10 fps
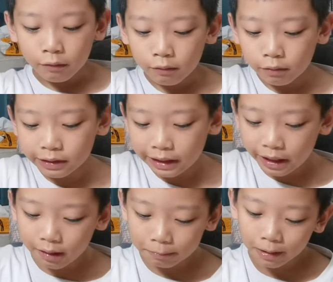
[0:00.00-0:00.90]
Was
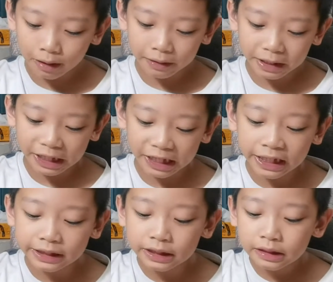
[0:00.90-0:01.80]
there a
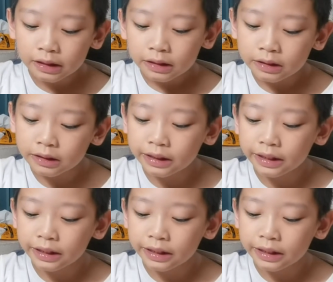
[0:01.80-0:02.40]
parade? Said